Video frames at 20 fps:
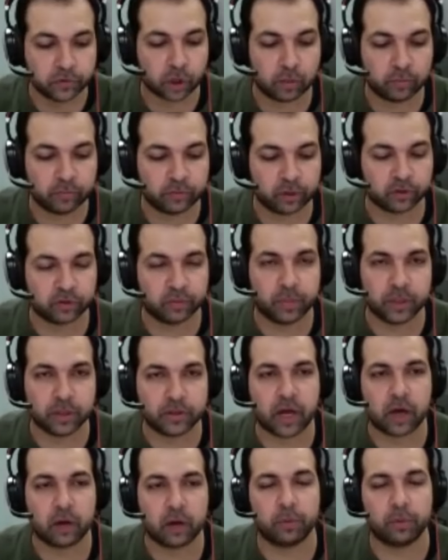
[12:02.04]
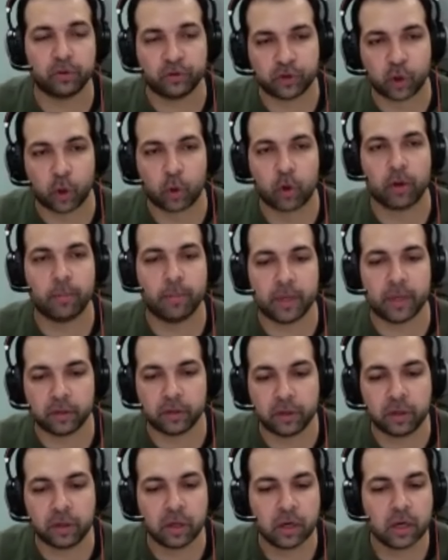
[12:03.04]
HubSpot's built out a persona
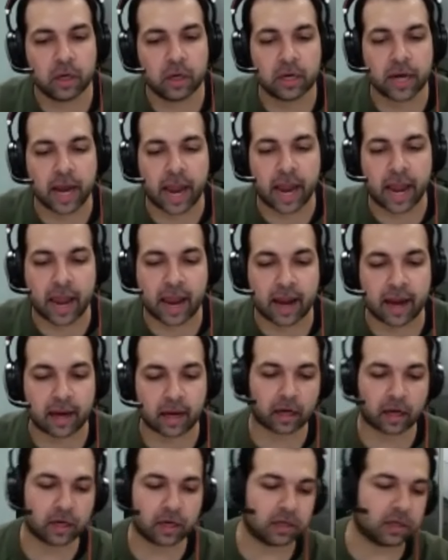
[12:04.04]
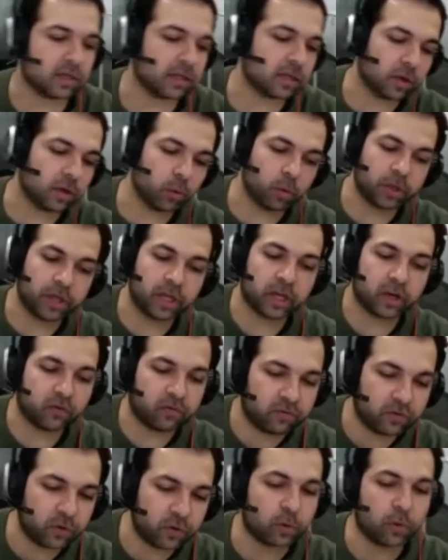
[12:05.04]
builder, and within a
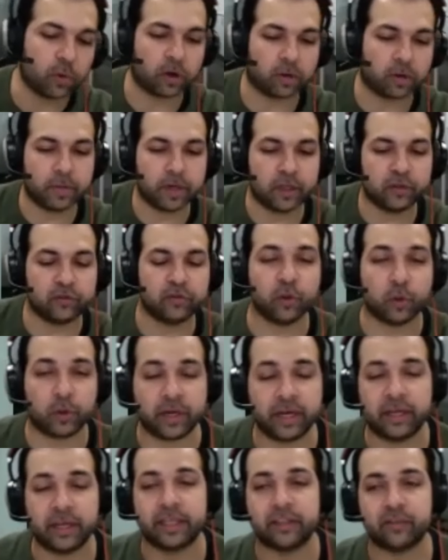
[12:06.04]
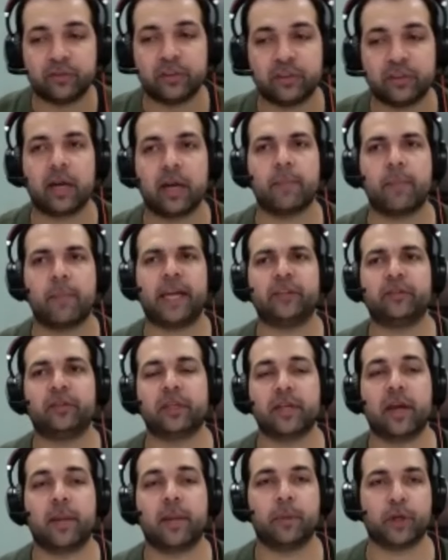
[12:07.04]
few quick minutes, you can at least get a basic
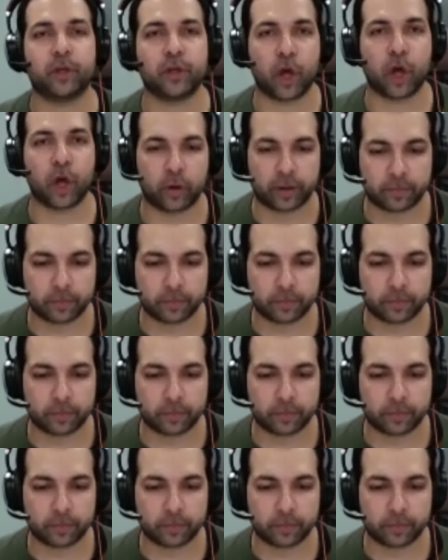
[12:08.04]
template going.